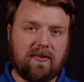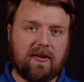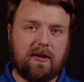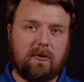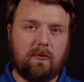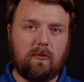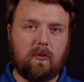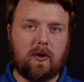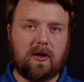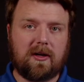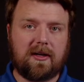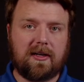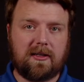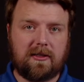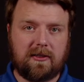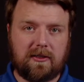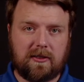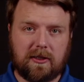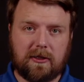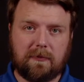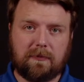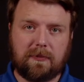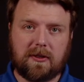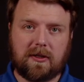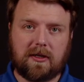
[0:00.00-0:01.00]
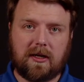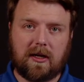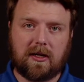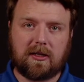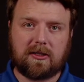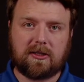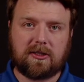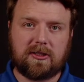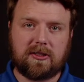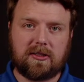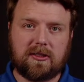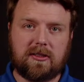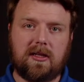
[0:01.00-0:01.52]
can work in your
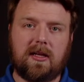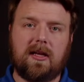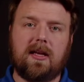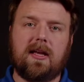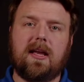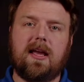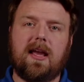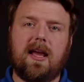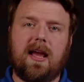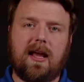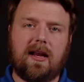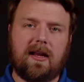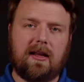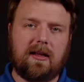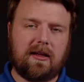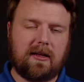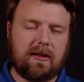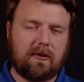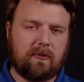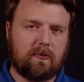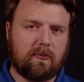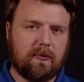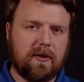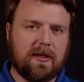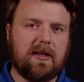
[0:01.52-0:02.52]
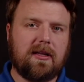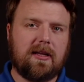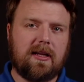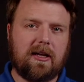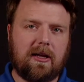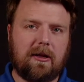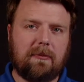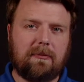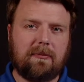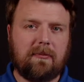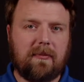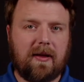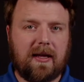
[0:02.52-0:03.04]
production and it can really
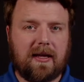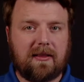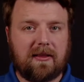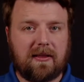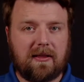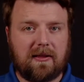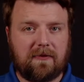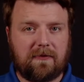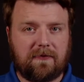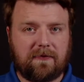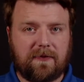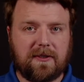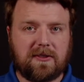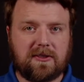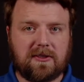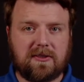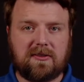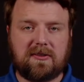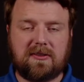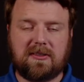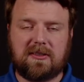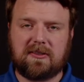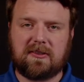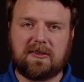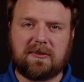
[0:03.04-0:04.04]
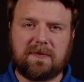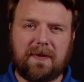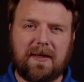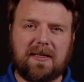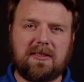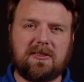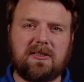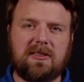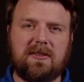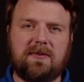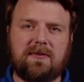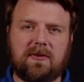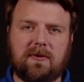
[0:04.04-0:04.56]
help make the efficiency,
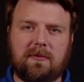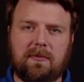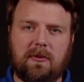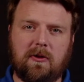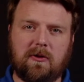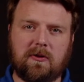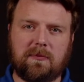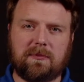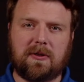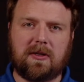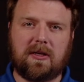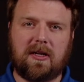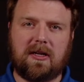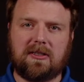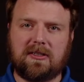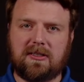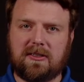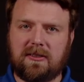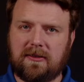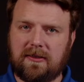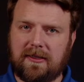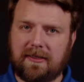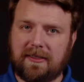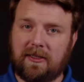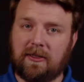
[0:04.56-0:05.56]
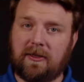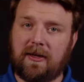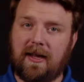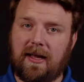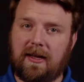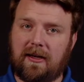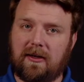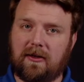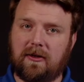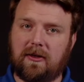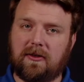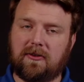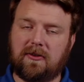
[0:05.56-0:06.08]
especially for post-production like your
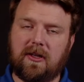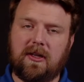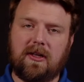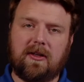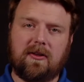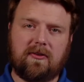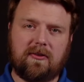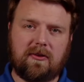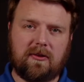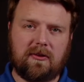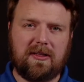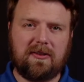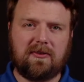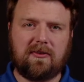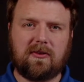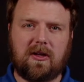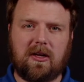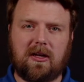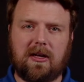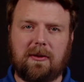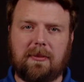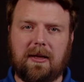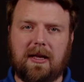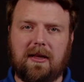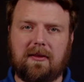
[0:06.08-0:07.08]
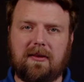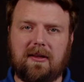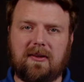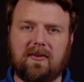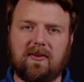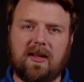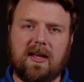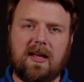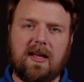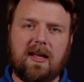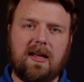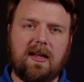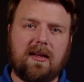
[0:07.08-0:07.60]
editors. So let's talk about this.
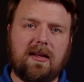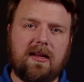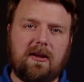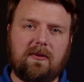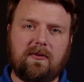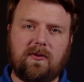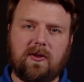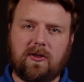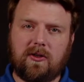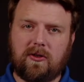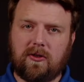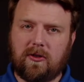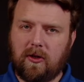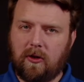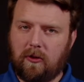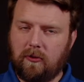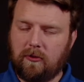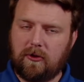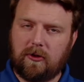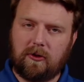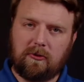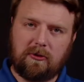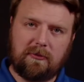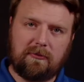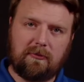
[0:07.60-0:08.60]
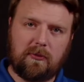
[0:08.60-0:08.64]
Now, if you don't know what